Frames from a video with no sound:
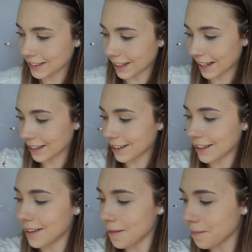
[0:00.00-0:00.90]
Like,
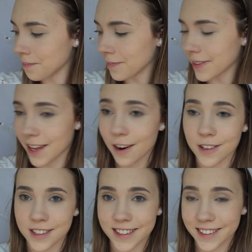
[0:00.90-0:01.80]
there
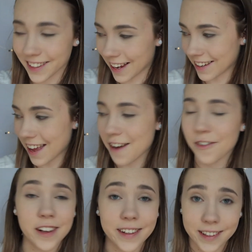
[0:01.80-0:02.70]
is, like,
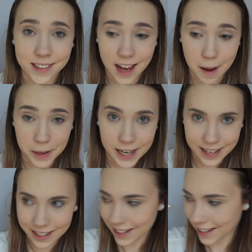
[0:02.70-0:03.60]
everything's happening.